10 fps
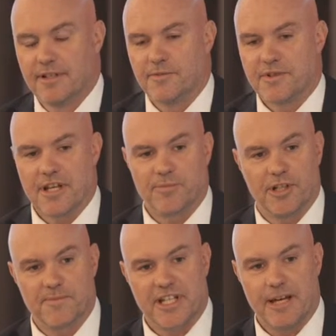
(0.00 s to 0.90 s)
We'd
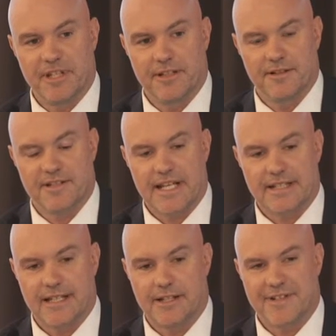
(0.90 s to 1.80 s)
sometimes come in on a
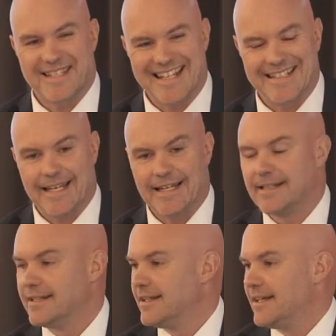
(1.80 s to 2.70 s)
Saturday or a Sunday